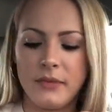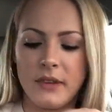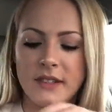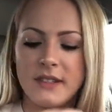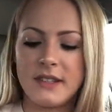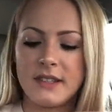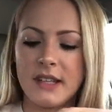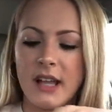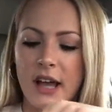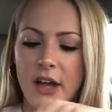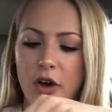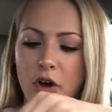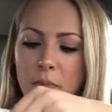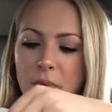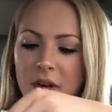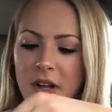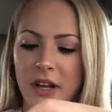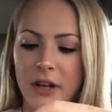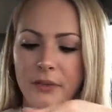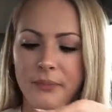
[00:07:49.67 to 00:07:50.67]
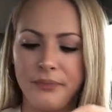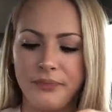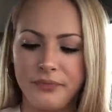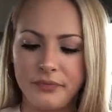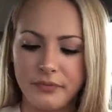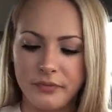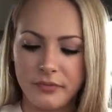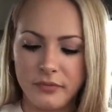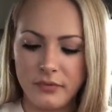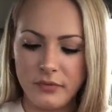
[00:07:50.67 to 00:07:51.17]
This is not opening.
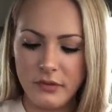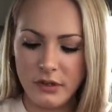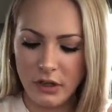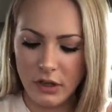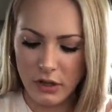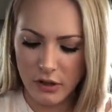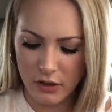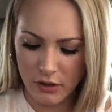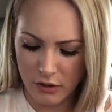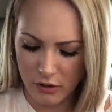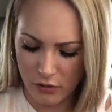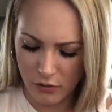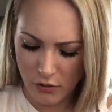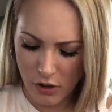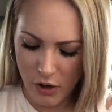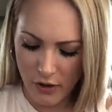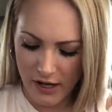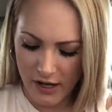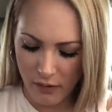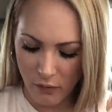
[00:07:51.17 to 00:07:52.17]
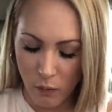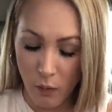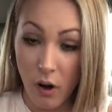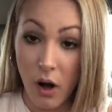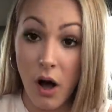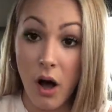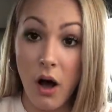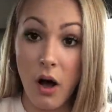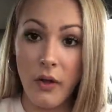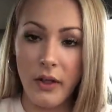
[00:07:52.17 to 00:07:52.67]
Okay,
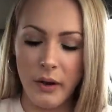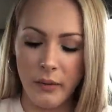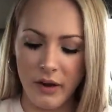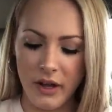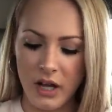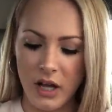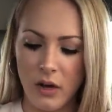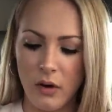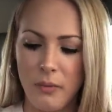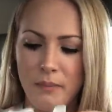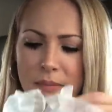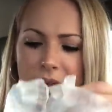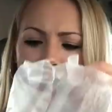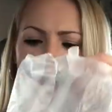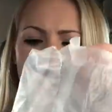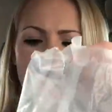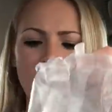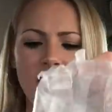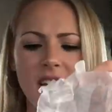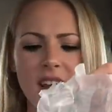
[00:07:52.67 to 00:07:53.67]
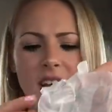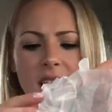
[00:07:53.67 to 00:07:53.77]
whoa, there we go. Man,